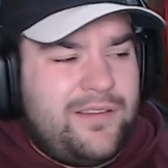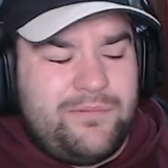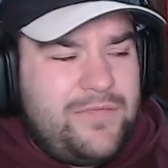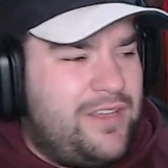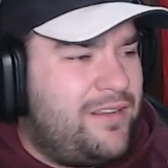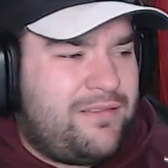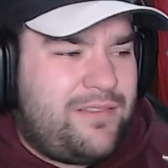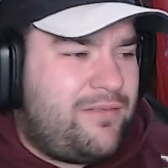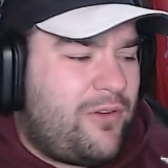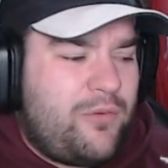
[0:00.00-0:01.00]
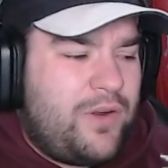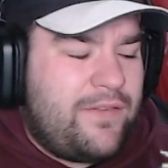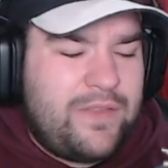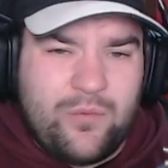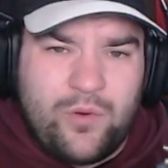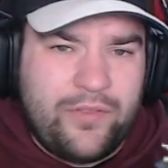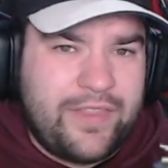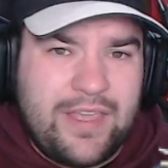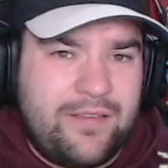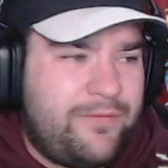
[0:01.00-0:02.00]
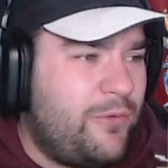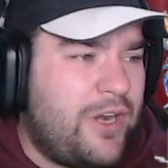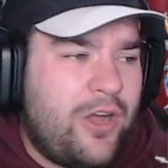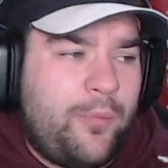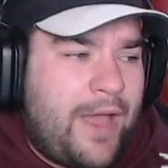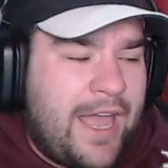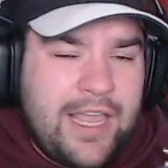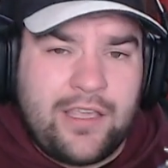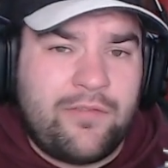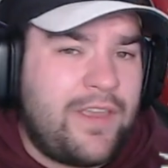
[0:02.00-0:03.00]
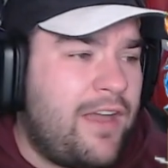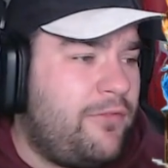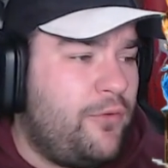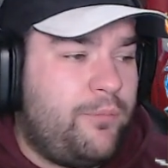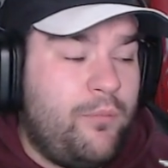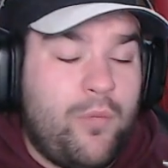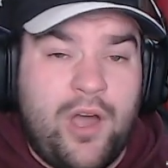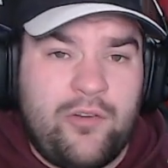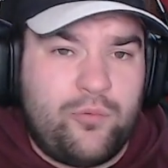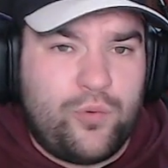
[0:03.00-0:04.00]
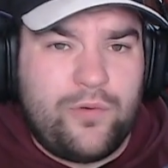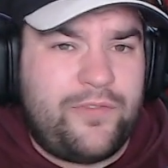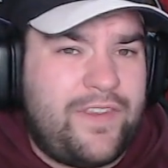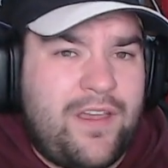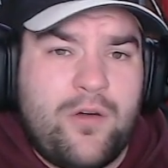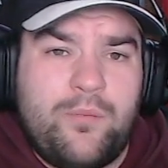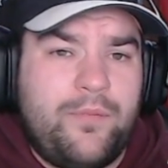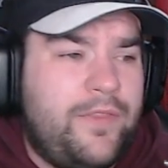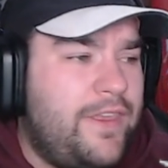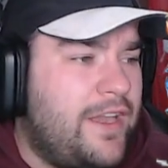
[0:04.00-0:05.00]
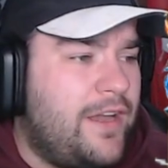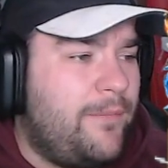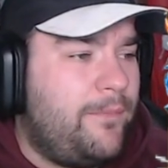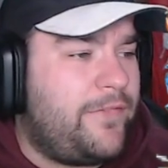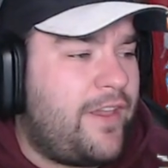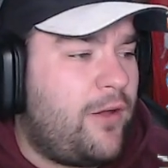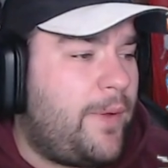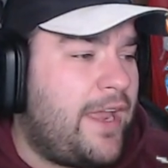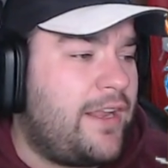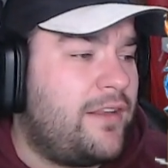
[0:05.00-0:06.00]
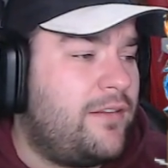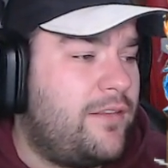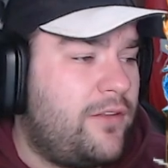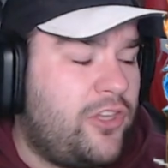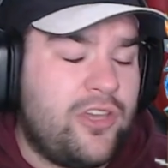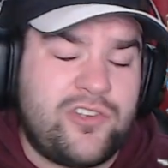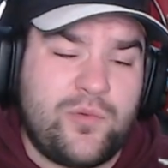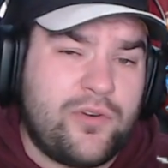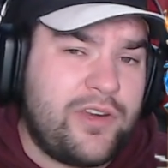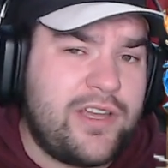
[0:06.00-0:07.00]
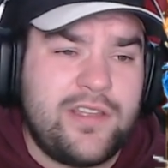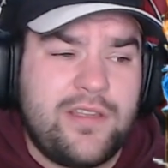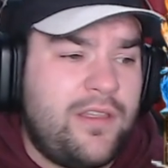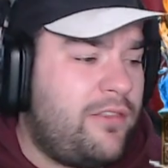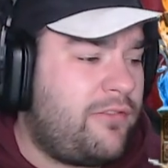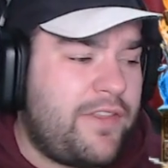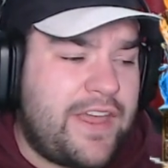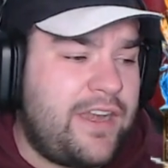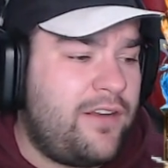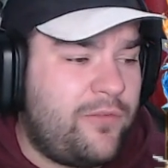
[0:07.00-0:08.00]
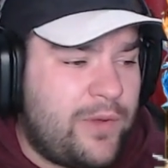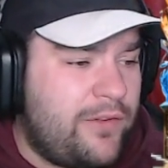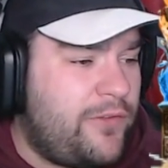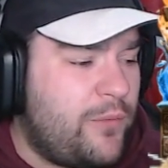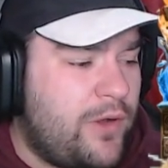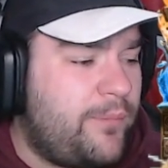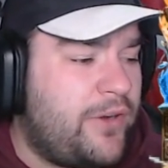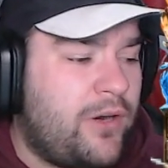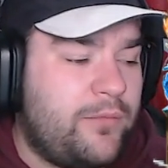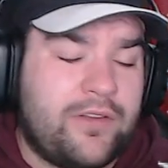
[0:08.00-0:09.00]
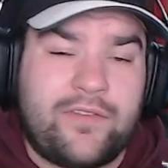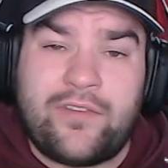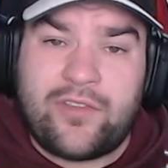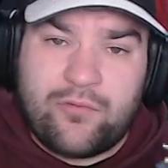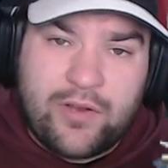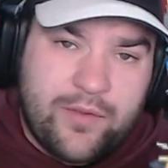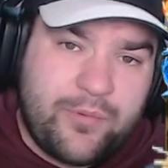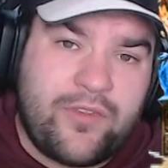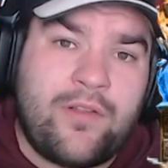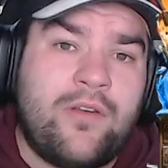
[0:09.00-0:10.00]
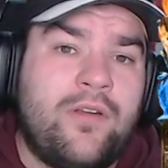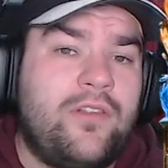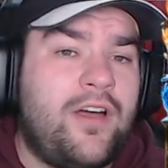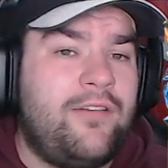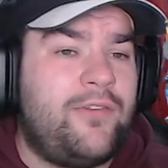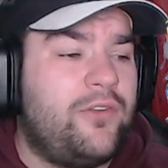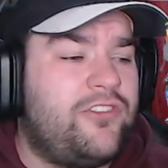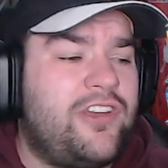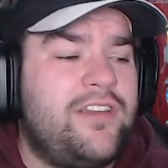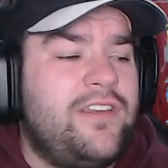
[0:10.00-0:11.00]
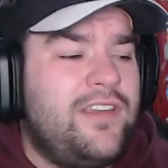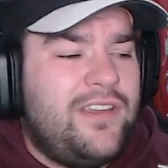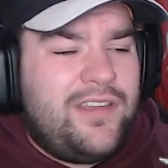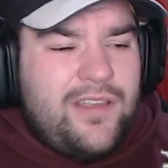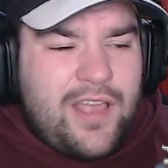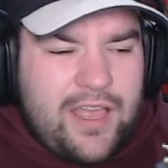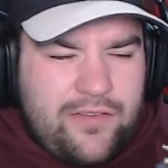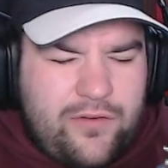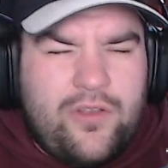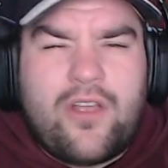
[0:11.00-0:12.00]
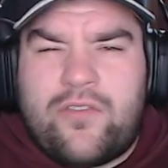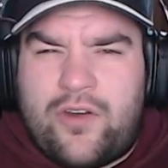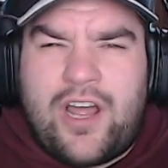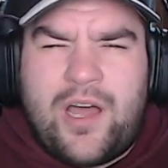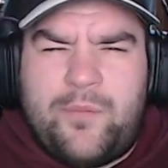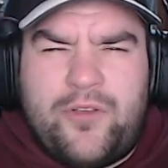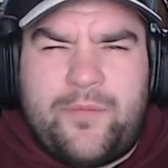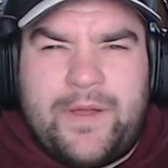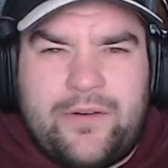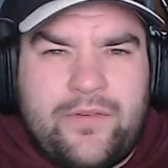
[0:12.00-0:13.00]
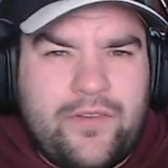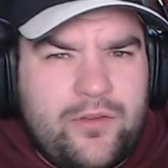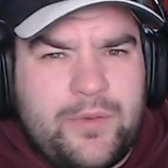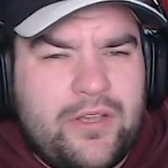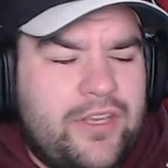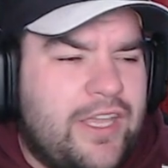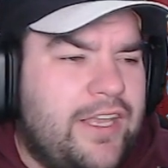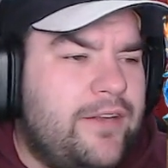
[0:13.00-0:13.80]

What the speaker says: You could throw whatever you want there. If you want to help Aang, if you have the Mind Wolf to help the Aang and the Kyoshi Warrior, throw that in as well if you want. But I'm just going to run the Patola Lion Vulture. Zuko's not a hard boss battle, so you'll be okay.